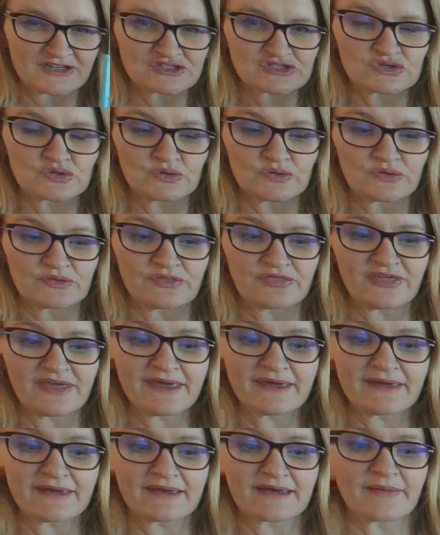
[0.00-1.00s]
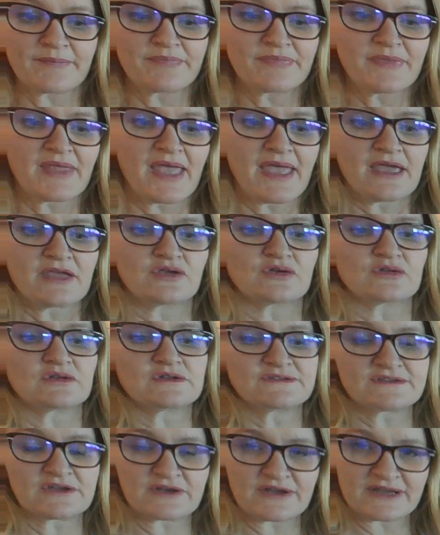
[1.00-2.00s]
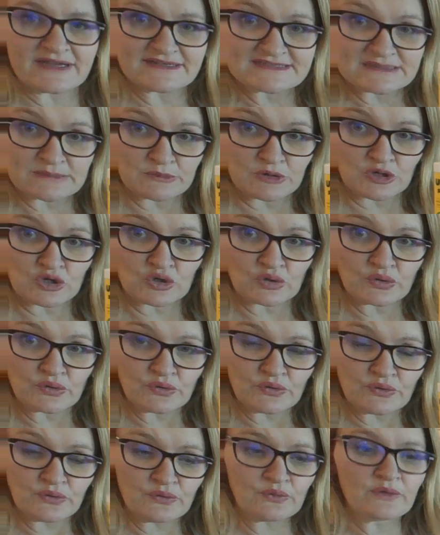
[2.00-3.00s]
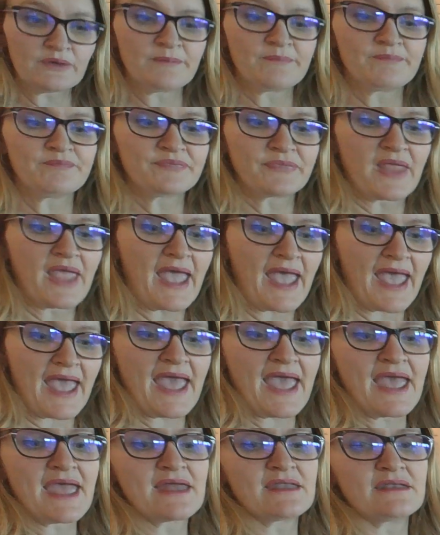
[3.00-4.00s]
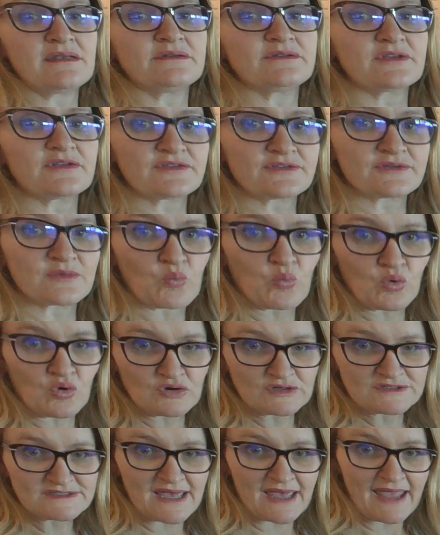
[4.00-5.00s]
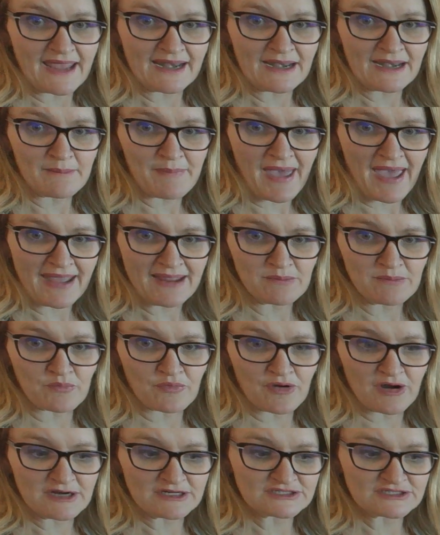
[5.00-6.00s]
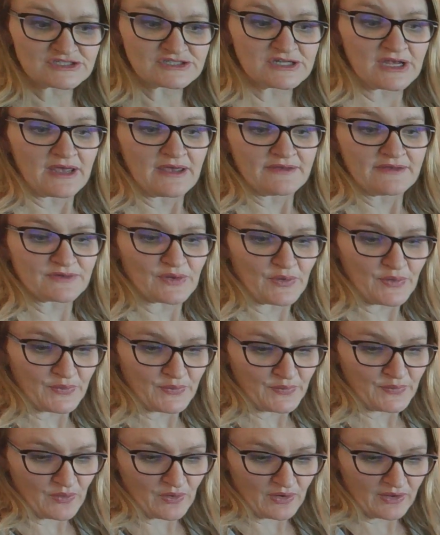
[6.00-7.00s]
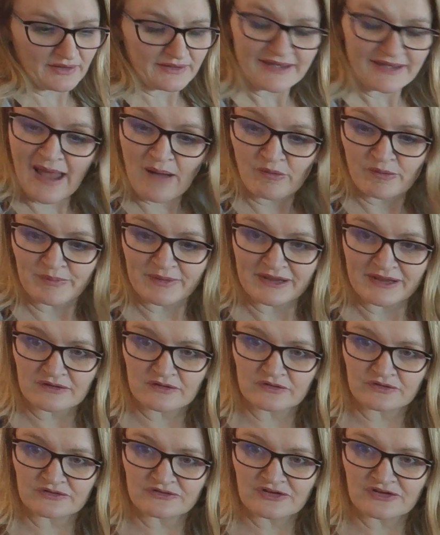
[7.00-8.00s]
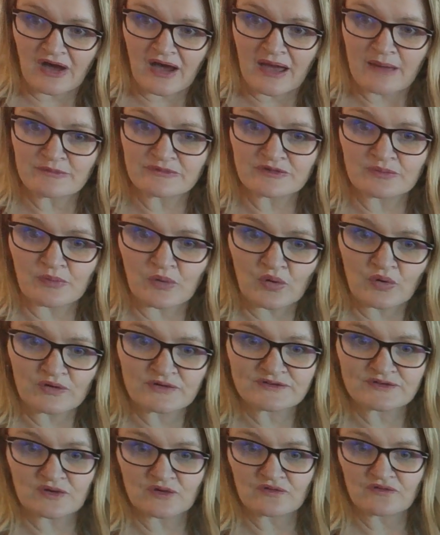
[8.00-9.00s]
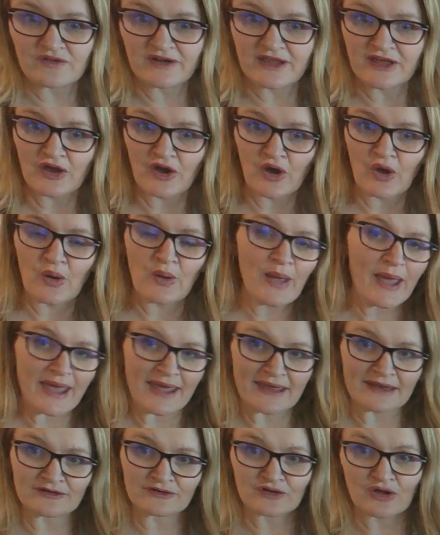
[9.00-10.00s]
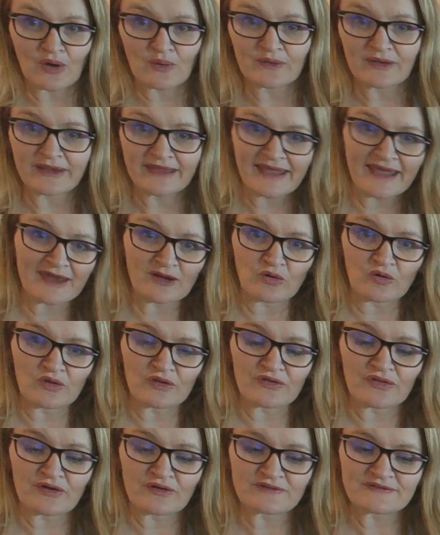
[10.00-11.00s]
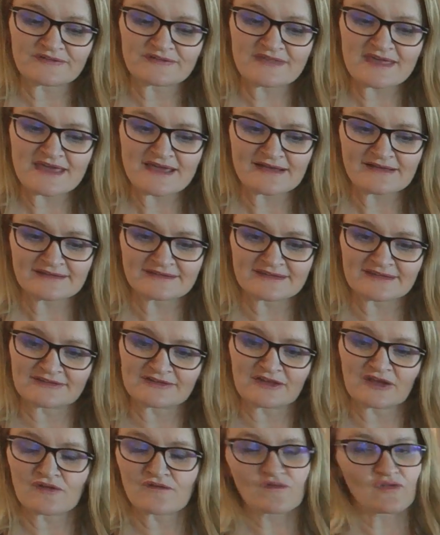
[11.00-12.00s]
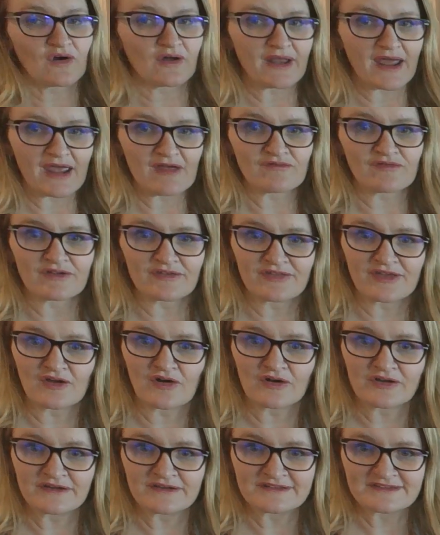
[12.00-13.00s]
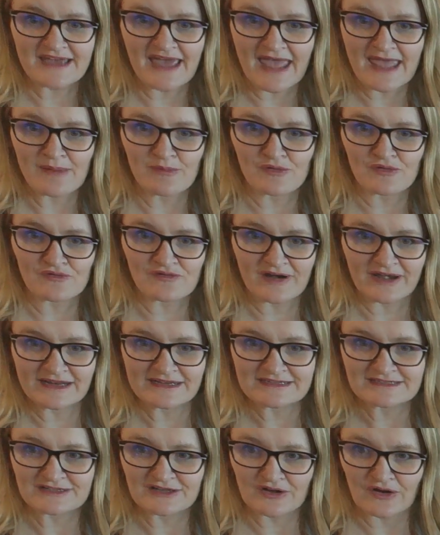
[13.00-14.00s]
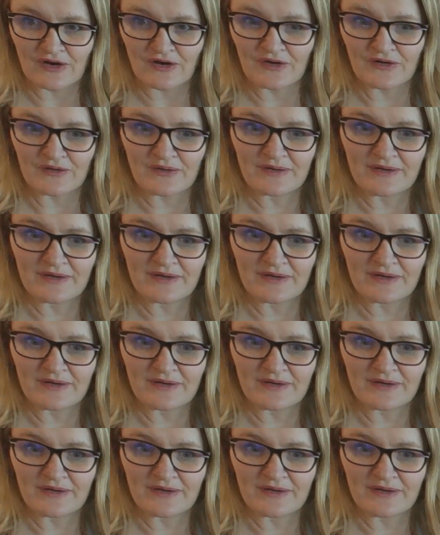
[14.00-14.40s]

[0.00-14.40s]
too thick. You'll also need some glue and some water and a paintbrush. So now would be a good time to pause your video and go and get all of those things so you've got everything on your table ready to go.